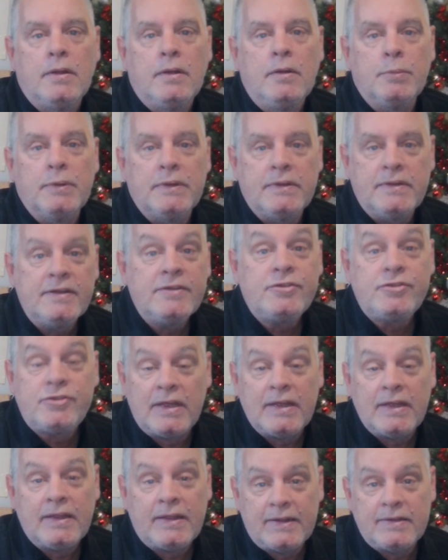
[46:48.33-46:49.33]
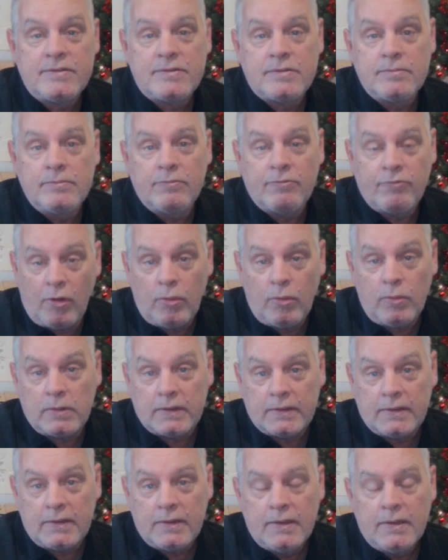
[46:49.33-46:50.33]
When this shit gets
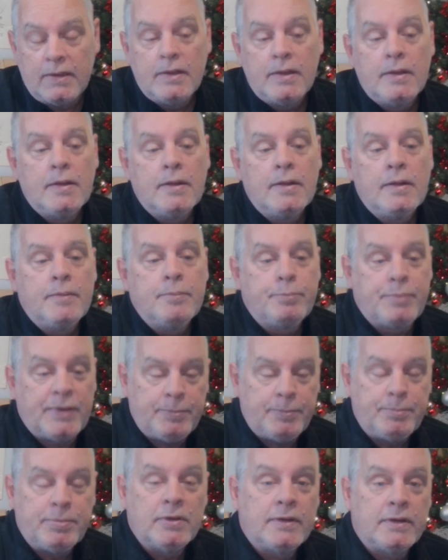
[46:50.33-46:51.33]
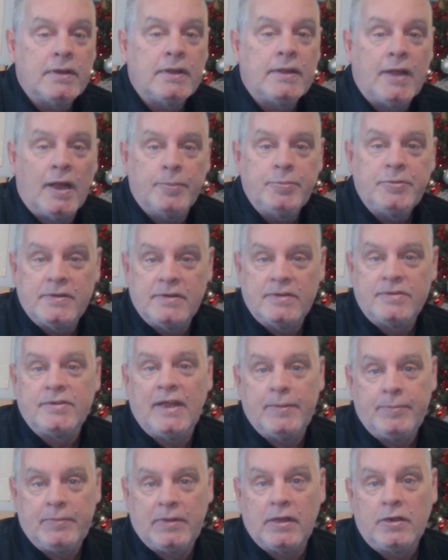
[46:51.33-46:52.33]
rolling, people are going to come to the
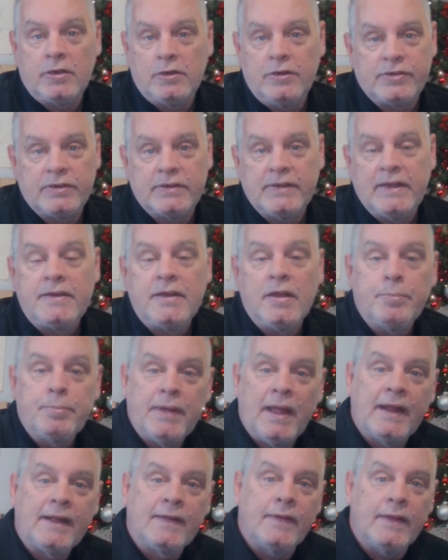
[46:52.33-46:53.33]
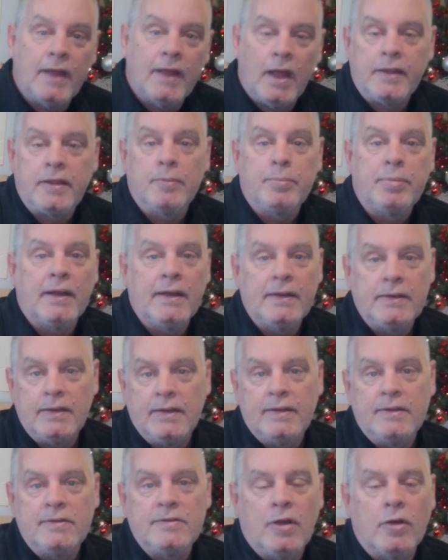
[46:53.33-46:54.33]
same conclusion they did back in the Occupy
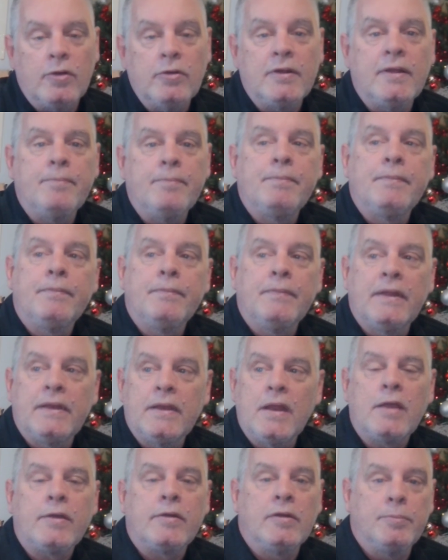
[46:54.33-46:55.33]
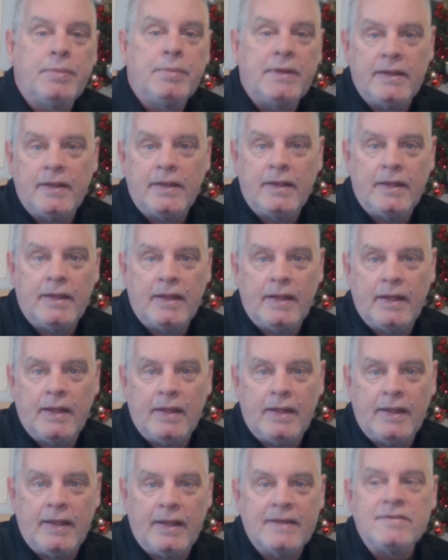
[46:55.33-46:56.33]
days. Only they're not going to be
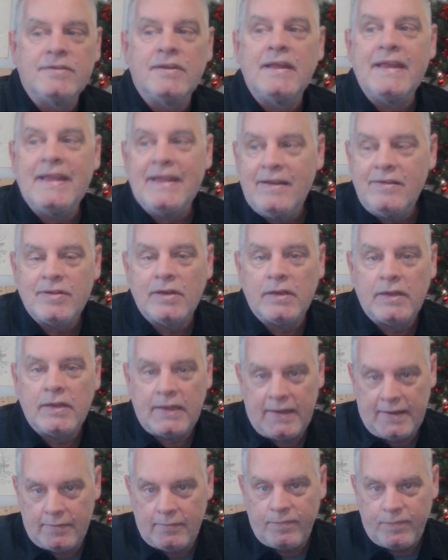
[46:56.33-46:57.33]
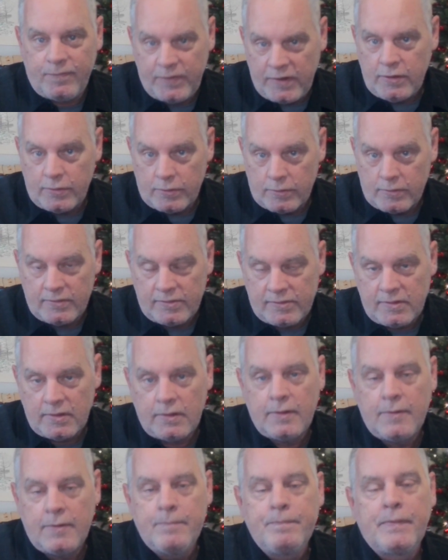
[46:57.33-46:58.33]
as easily infused
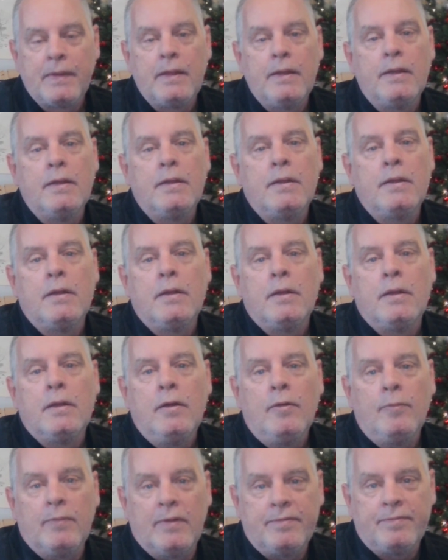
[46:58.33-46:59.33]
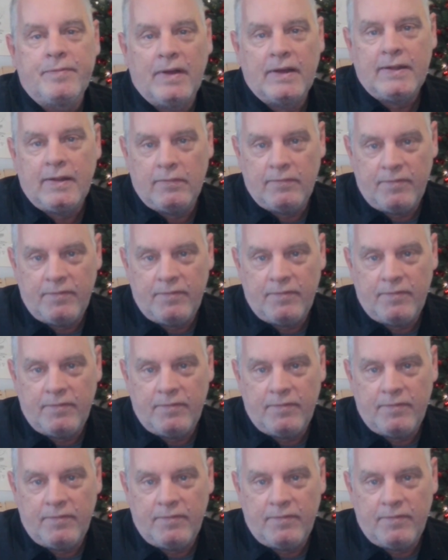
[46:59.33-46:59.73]
with fucking